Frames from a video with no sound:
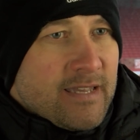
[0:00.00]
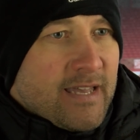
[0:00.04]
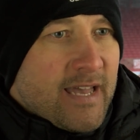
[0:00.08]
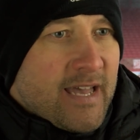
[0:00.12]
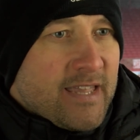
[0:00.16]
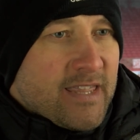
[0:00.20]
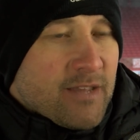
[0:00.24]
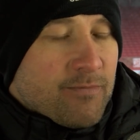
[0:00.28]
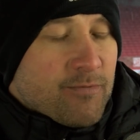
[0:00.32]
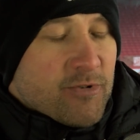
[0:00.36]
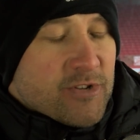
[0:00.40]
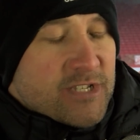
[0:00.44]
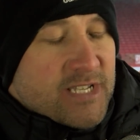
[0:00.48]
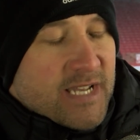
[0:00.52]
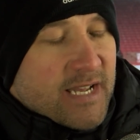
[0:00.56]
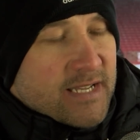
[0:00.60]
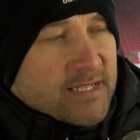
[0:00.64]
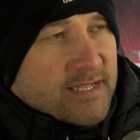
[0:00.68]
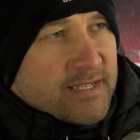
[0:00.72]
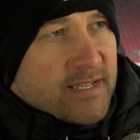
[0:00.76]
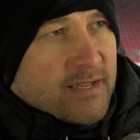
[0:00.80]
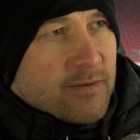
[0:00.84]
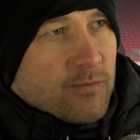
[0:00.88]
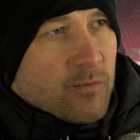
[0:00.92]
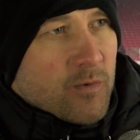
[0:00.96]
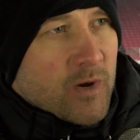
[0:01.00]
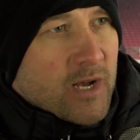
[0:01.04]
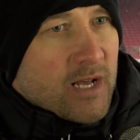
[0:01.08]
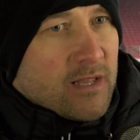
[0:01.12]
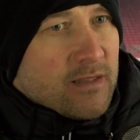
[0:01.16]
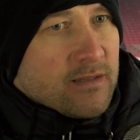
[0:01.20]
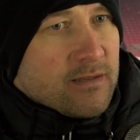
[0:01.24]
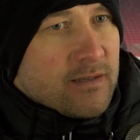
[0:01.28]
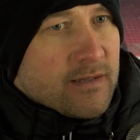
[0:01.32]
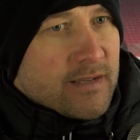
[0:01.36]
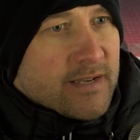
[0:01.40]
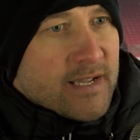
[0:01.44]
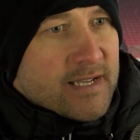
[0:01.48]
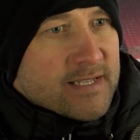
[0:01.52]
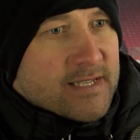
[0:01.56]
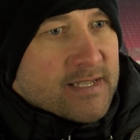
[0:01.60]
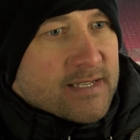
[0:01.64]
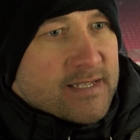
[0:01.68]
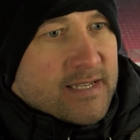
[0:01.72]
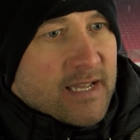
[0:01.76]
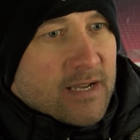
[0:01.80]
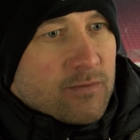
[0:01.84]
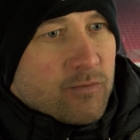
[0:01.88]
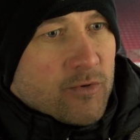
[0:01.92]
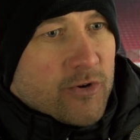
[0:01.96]
Yeah, they protected him well. And as I
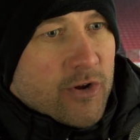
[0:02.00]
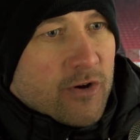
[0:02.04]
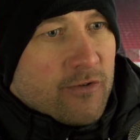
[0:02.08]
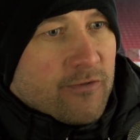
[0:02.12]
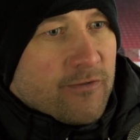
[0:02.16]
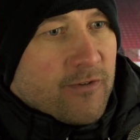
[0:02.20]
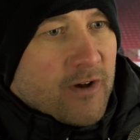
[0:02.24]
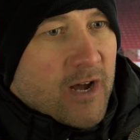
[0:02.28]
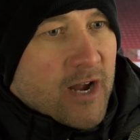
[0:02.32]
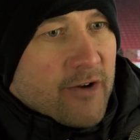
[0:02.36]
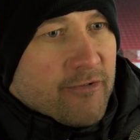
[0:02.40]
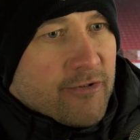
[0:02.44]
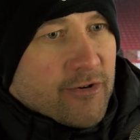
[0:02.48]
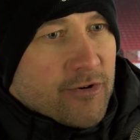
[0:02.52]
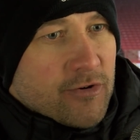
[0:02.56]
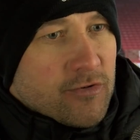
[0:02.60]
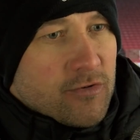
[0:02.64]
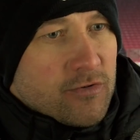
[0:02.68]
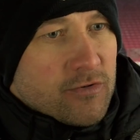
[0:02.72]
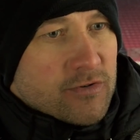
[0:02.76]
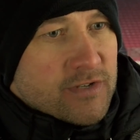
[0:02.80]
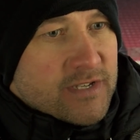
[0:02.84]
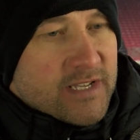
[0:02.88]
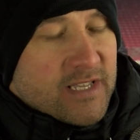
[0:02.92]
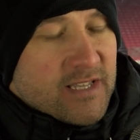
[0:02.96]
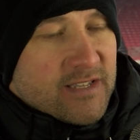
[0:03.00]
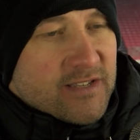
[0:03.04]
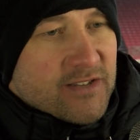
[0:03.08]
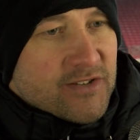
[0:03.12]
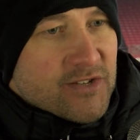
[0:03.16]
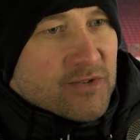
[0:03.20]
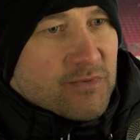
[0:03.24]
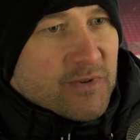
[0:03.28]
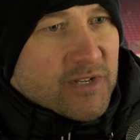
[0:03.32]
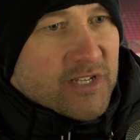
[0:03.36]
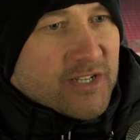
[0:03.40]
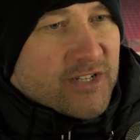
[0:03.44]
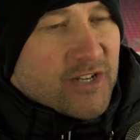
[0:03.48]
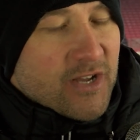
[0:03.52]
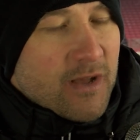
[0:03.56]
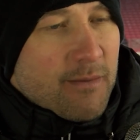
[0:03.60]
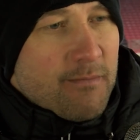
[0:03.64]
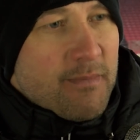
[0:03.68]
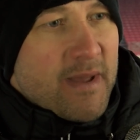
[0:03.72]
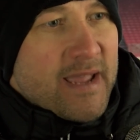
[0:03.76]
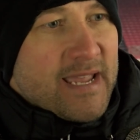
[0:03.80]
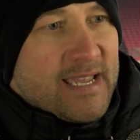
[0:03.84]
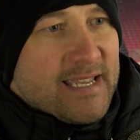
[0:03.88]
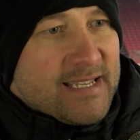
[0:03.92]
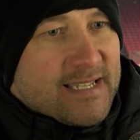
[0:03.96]
said, we're not firing on all cylinders, which
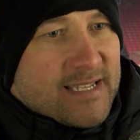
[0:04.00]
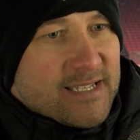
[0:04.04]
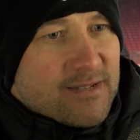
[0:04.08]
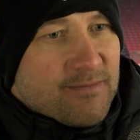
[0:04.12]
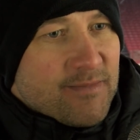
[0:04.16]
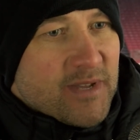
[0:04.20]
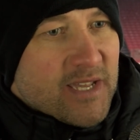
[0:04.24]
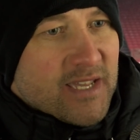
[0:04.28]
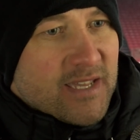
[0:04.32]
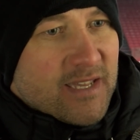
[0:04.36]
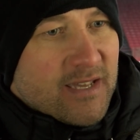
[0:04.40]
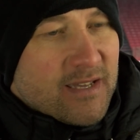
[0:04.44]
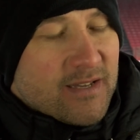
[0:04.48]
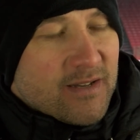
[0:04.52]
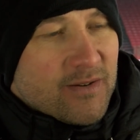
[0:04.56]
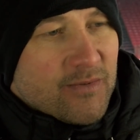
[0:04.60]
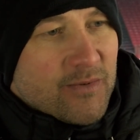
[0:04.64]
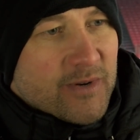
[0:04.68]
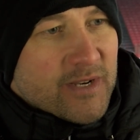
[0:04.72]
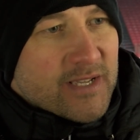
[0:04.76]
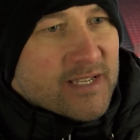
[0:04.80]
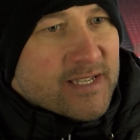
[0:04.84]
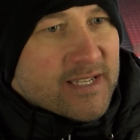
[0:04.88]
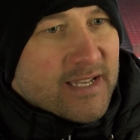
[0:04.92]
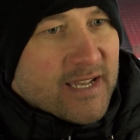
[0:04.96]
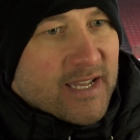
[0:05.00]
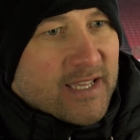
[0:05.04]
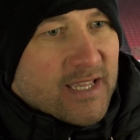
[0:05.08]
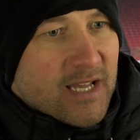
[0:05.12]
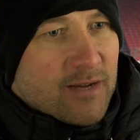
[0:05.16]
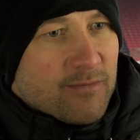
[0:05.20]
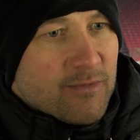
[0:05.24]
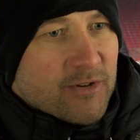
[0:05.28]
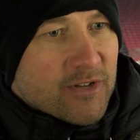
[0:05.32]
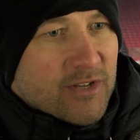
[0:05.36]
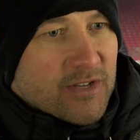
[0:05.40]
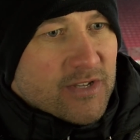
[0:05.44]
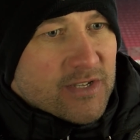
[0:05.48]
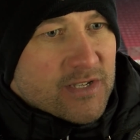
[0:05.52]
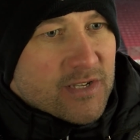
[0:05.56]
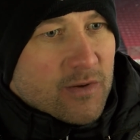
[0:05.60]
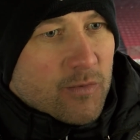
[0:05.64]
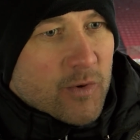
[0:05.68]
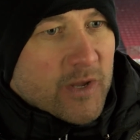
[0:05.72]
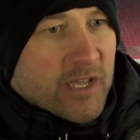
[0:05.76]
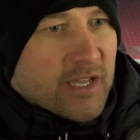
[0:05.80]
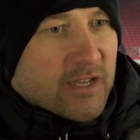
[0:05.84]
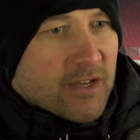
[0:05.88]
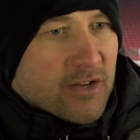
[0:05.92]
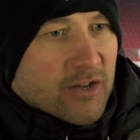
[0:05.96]
amazes me when I say that, because a
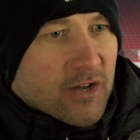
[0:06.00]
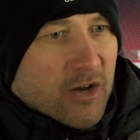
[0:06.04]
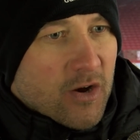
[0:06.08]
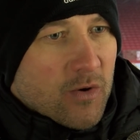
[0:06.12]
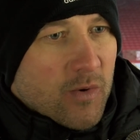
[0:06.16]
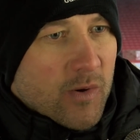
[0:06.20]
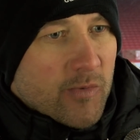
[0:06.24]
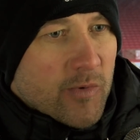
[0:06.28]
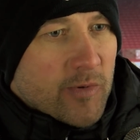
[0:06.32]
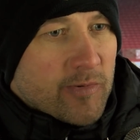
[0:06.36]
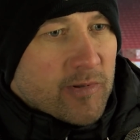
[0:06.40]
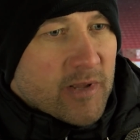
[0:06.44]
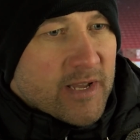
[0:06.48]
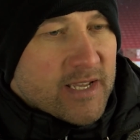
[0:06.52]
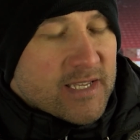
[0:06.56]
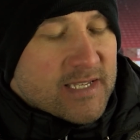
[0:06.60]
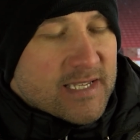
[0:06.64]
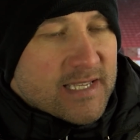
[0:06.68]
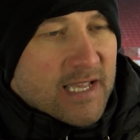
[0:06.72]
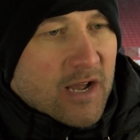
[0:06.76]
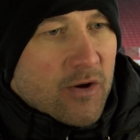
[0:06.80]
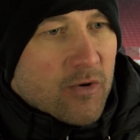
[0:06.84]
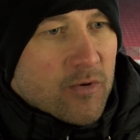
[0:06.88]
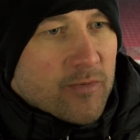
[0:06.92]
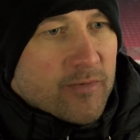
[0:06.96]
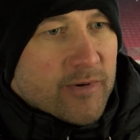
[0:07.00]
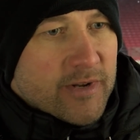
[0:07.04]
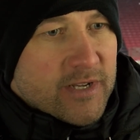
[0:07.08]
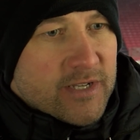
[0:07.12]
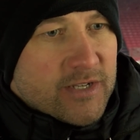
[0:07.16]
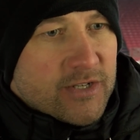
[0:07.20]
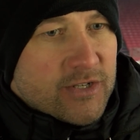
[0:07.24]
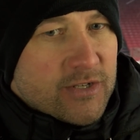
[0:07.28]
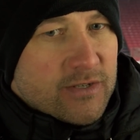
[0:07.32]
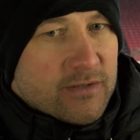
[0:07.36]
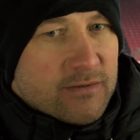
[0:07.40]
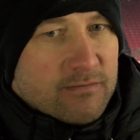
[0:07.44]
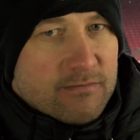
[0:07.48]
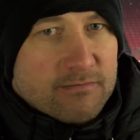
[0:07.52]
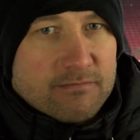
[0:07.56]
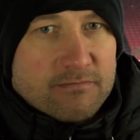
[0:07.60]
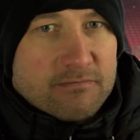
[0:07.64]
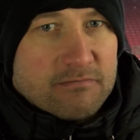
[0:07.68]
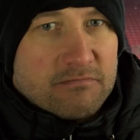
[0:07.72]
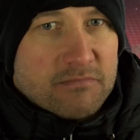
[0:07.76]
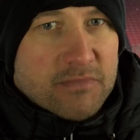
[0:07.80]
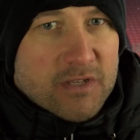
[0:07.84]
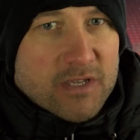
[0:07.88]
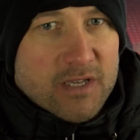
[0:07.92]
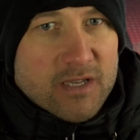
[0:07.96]
week ago when we played Stourbridge,
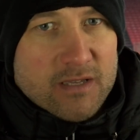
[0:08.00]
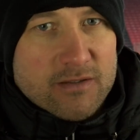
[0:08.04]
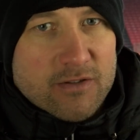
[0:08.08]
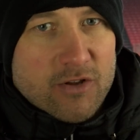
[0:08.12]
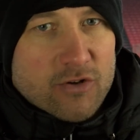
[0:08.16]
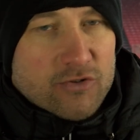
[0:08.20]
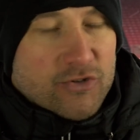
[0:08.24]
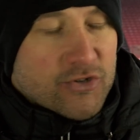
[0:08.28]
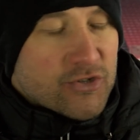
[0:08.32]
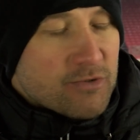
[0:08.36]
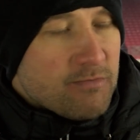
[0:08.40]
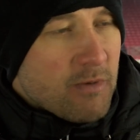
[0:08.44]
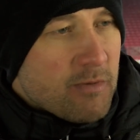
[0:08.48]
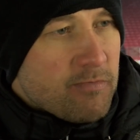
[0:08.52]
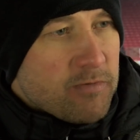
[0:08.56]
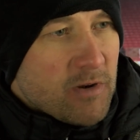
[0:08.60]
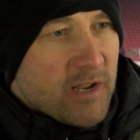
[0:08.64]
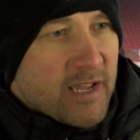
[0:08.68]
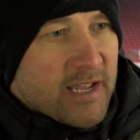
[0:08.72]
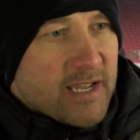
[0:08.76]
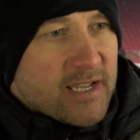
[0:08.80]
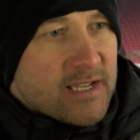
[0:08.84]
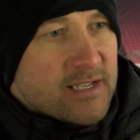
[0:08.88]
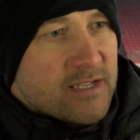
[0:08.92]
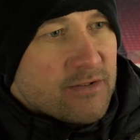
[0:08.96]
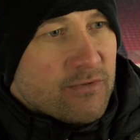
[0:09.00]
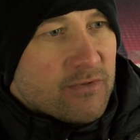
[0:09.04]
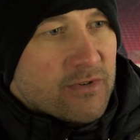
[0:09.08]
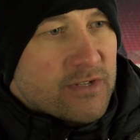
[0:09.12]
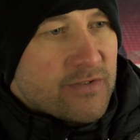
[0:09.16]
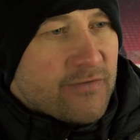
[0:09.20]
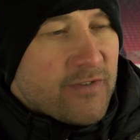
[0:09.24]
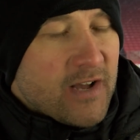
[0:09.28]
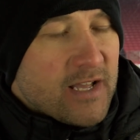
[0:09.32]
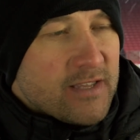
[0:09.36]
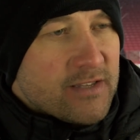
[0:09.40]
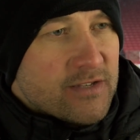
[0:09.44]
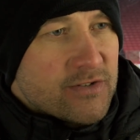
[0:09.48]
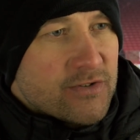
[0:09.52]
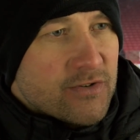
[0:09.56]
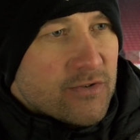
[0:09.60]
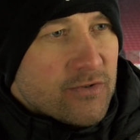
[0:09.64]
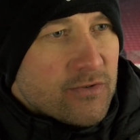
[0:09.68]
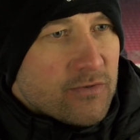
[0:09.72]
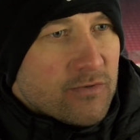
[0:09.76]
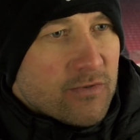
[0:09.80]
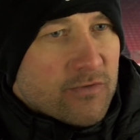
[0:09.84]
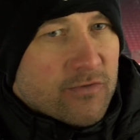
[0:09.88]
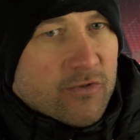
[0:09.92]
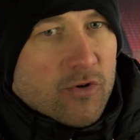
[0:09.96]
not just my players, it was fans
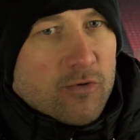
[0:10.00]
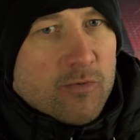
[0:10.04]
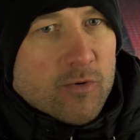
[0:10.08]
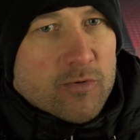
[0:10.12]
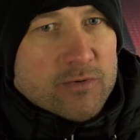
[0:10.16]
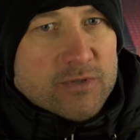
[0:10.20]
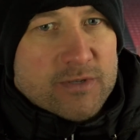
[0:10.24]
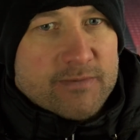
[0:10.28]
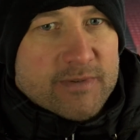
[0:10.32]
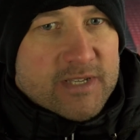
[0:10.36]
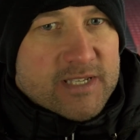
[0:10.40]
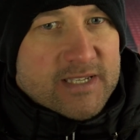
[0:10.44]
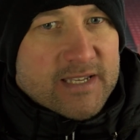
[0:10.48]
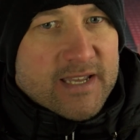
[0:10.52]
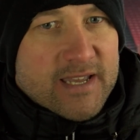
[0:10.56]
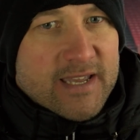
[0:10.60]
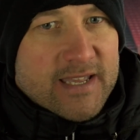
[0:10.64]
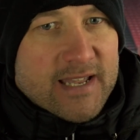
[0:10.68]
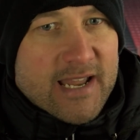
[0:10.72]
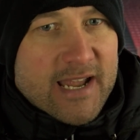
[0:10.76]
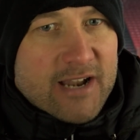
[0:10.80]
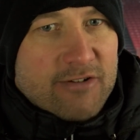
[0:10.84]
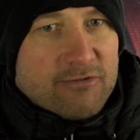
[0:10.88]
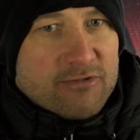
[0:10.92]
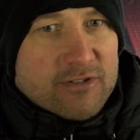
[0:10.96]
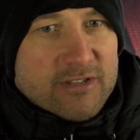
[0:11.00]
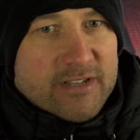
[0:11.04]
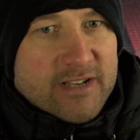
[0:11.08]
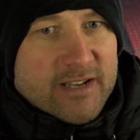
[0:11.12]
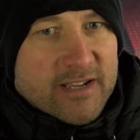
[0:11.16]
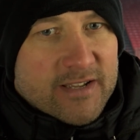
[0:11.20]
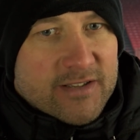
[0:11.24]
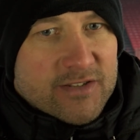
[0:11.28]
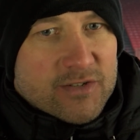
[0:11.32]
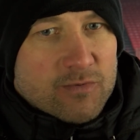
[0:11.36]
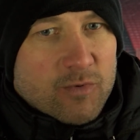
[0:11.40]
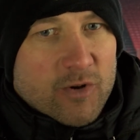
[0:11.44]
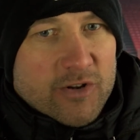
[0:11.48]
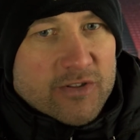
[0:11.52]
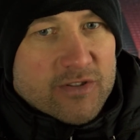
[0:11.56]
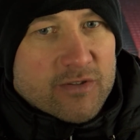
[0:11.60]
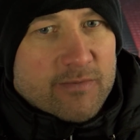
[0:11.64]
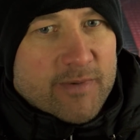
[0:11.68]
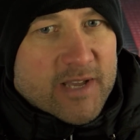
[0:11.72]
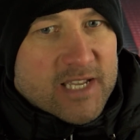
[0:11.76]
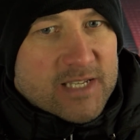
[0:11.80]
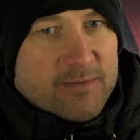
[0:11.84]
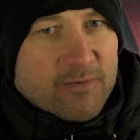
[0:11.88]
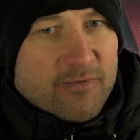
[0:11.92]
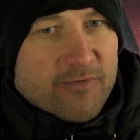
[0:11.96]
who have come up to me saying, heralding it as one of
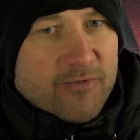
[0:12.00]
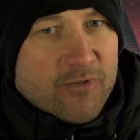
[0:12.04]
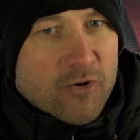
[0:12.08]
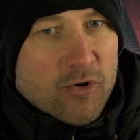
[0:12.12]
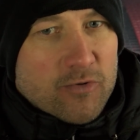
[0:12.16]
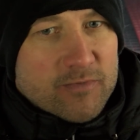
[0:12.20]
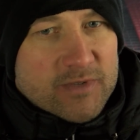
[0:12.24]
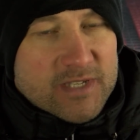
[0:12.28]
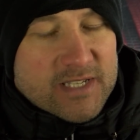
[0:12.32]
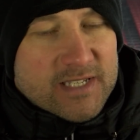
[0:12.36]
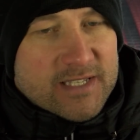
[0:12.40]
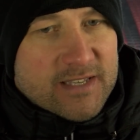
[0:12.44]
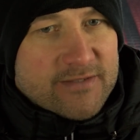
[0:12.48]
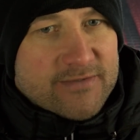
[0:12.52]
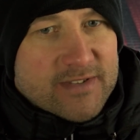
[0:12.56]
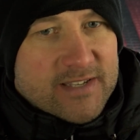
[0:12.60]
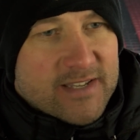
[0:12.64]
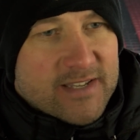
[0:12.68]
the best performances they've